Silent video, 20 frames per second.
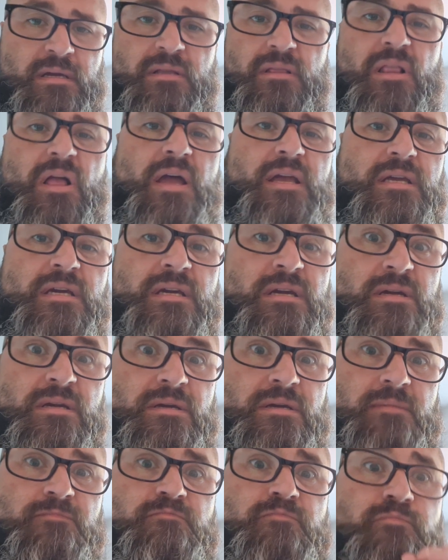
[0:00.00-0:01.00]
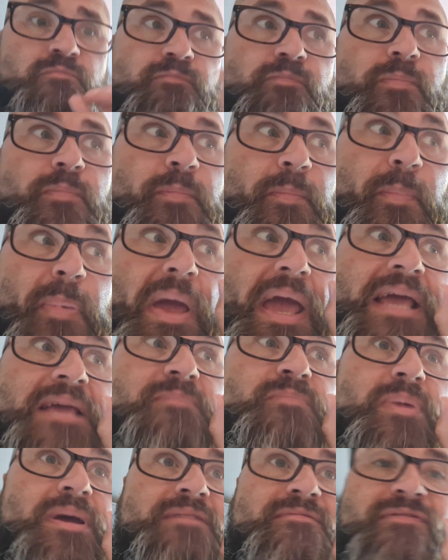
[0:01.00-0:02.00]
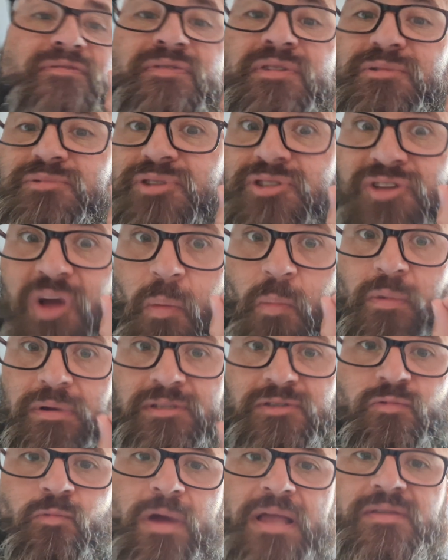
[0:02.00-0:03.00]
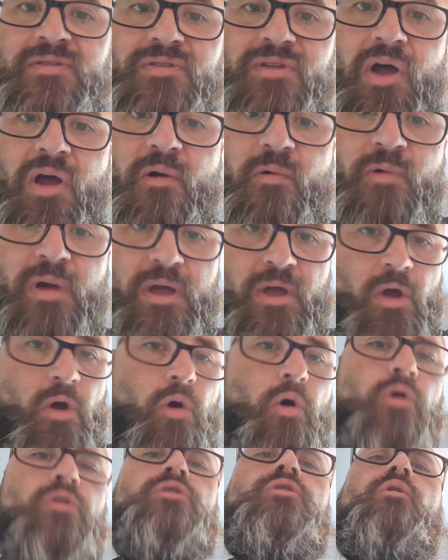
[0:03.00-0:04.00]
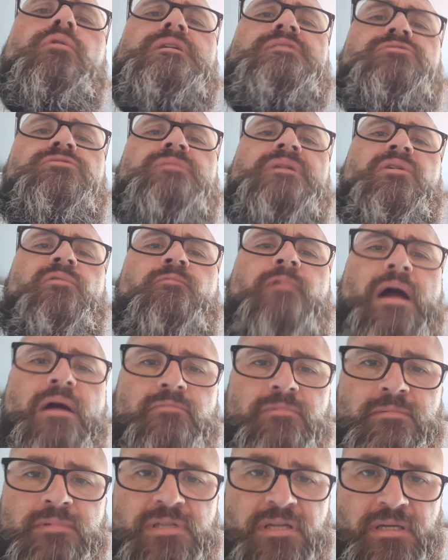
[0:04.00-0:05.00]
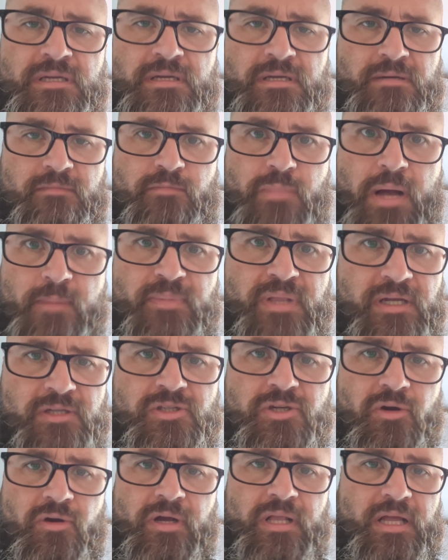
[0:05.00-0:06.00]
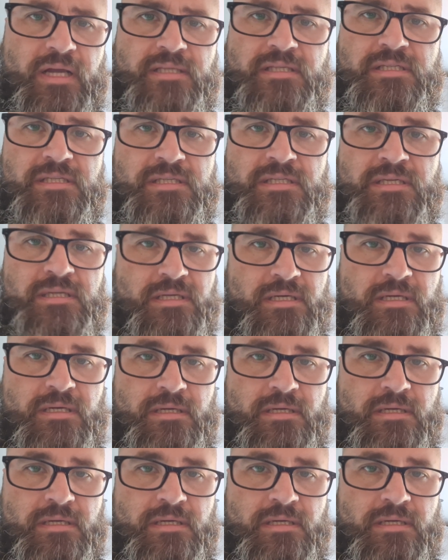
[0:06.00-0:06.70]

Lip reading: like peeping through someone's window or loitering around public toilets,